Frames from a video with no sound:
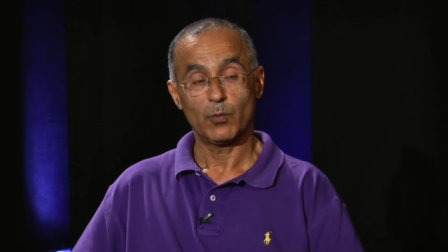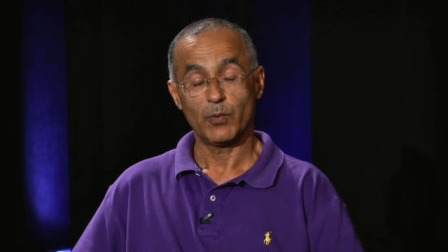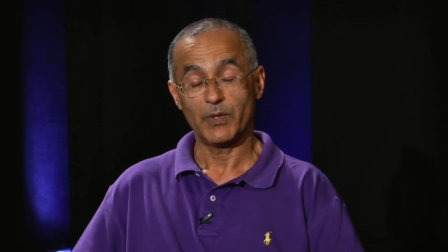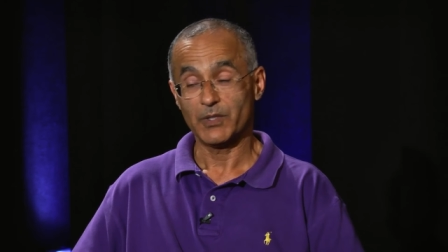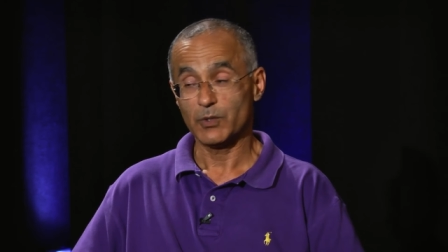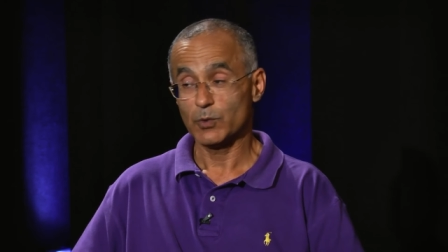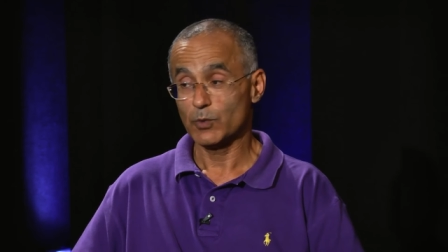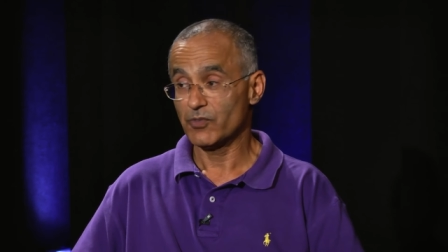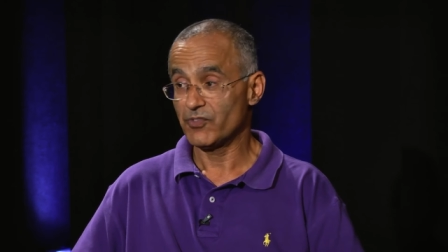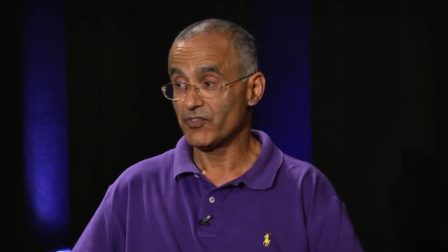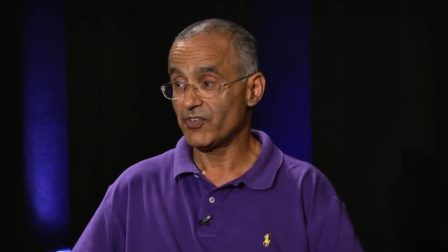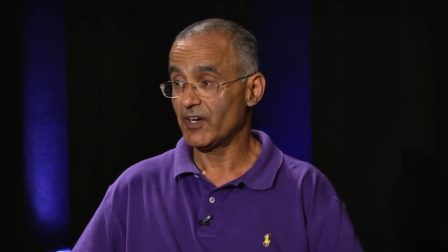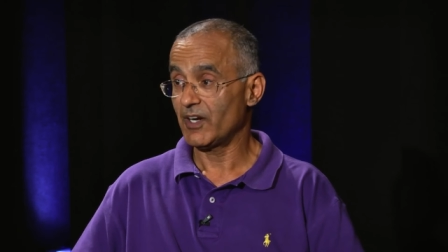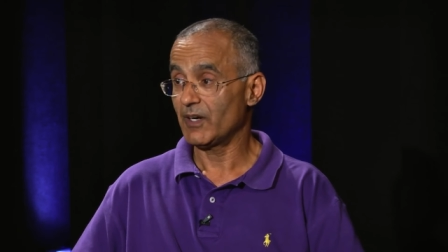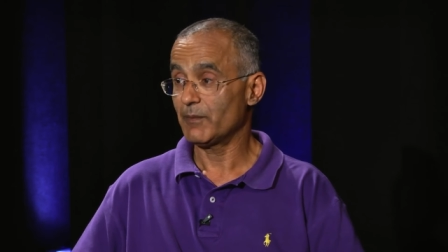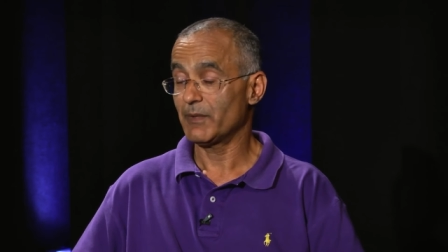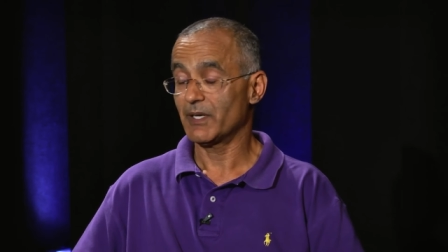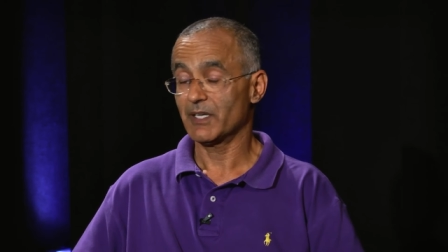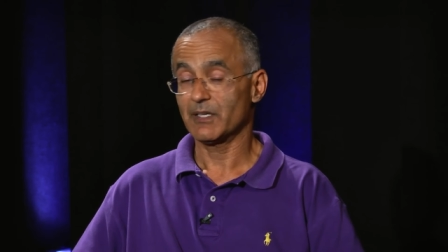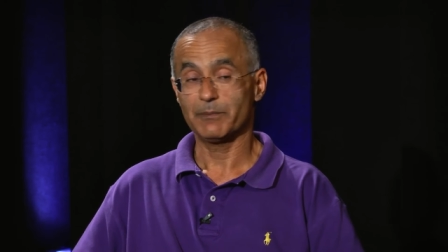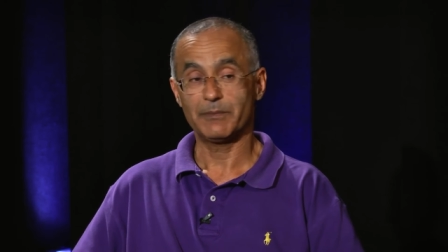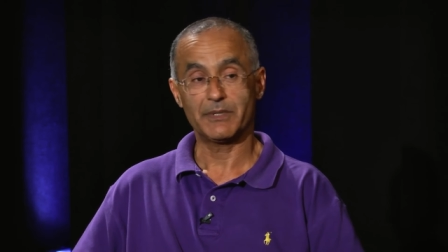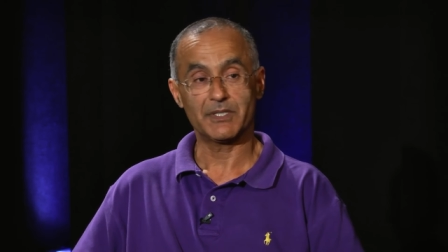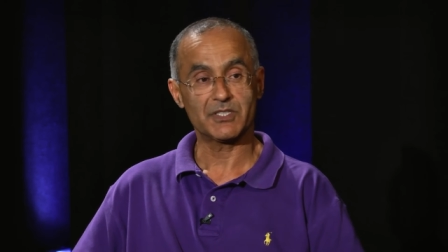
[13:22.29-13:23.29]
We do a fair
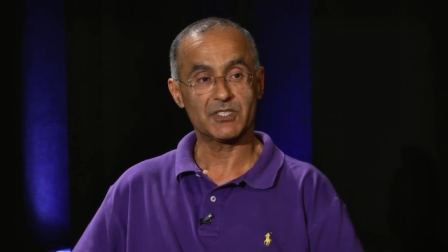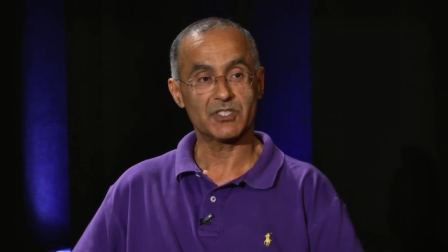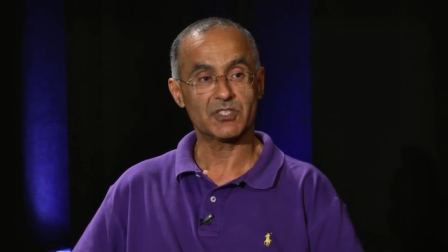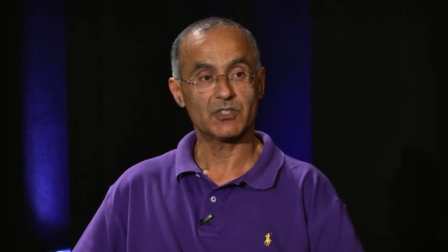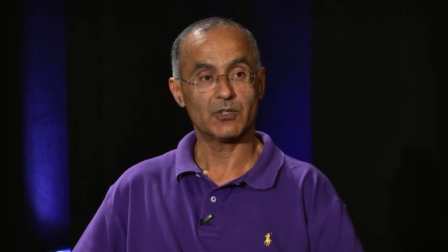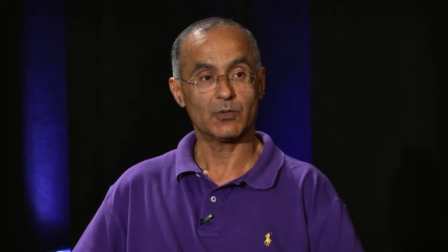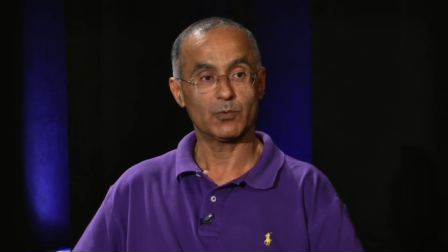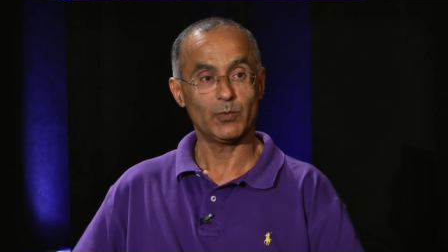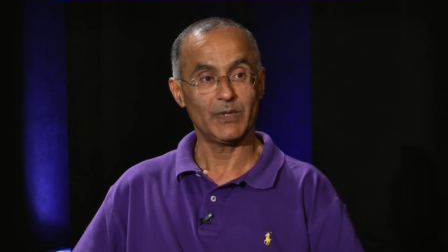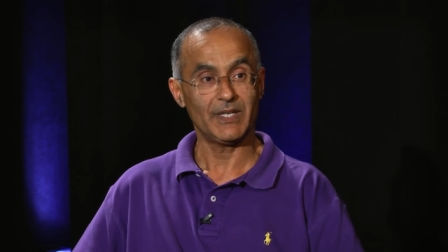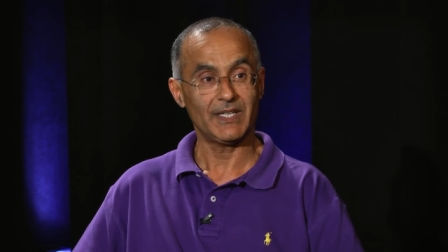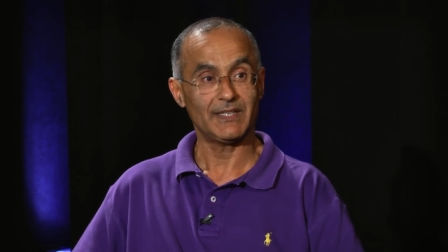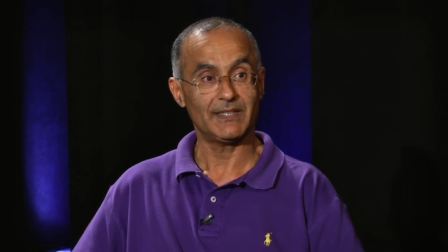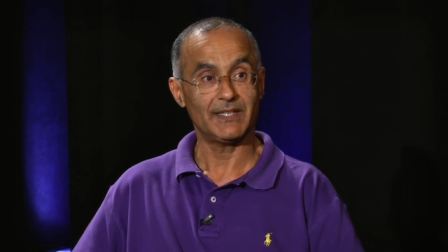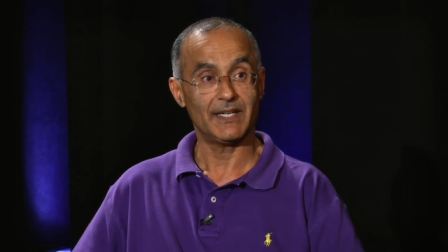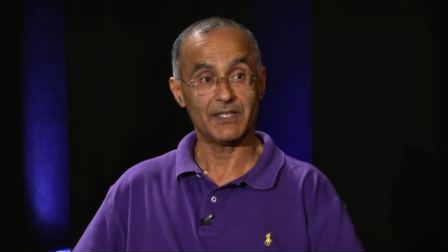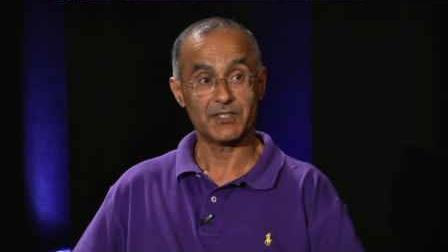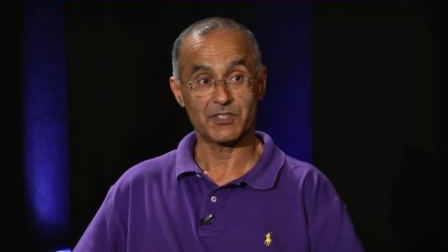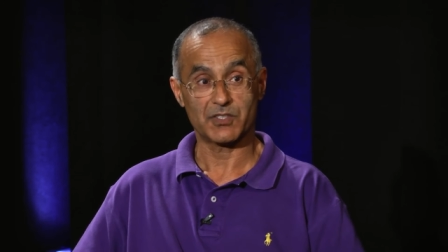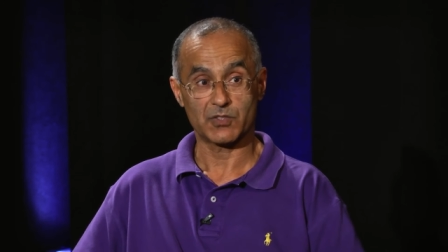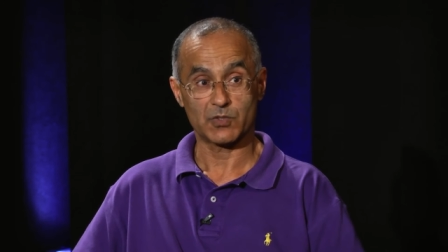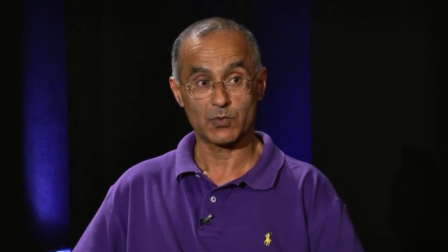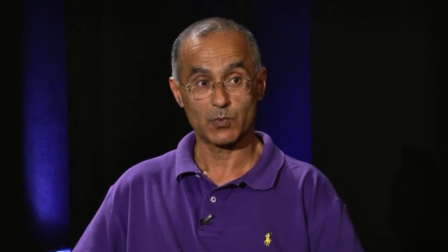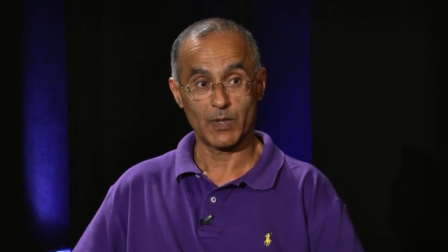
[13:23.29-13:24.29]
amount of business on
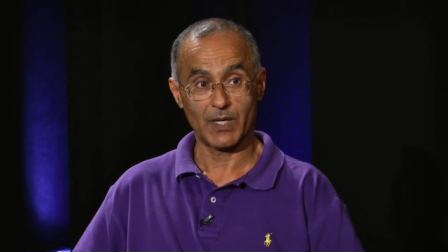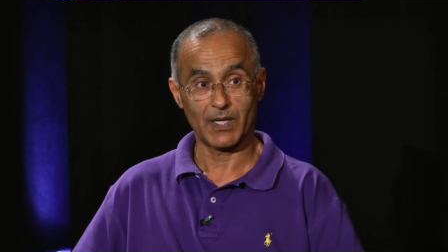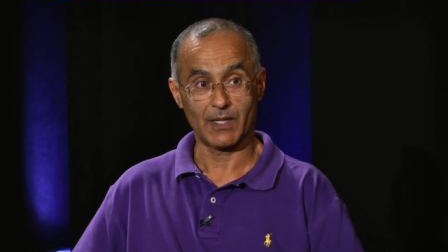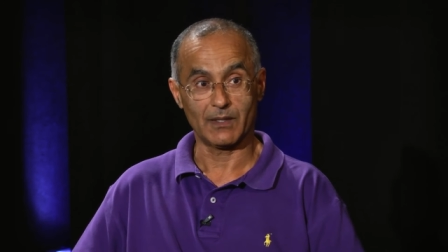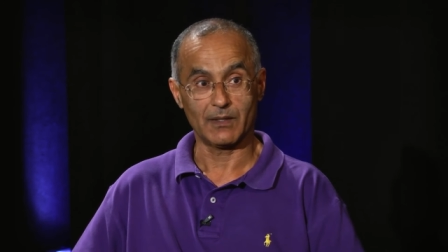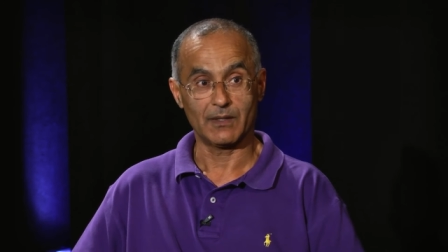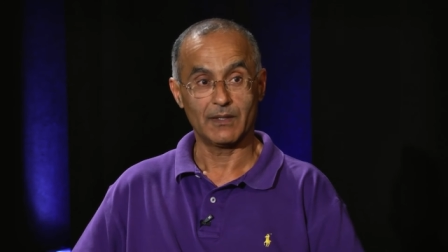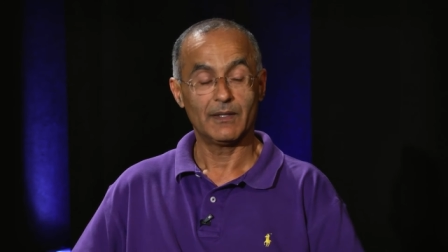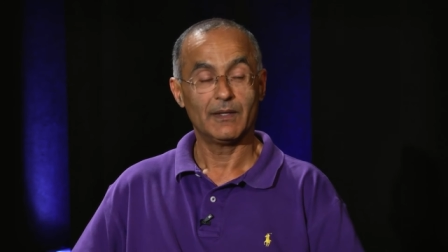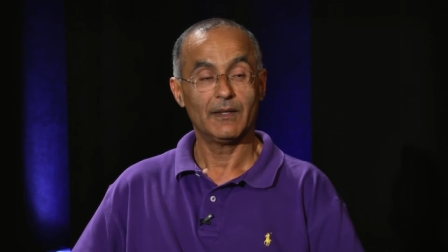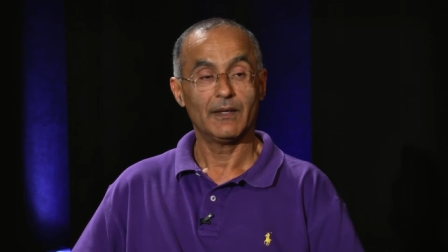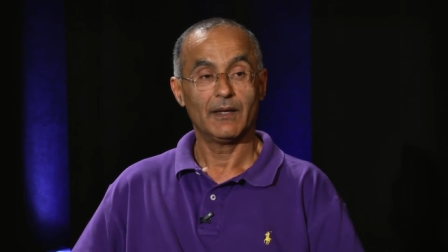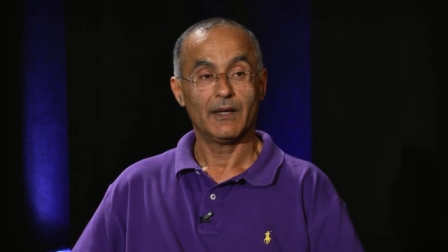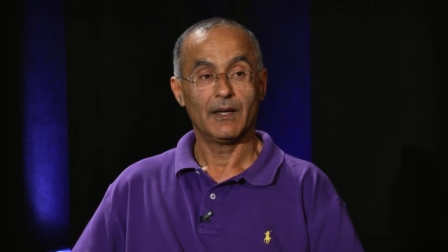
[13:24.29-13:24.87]
weekdays as well.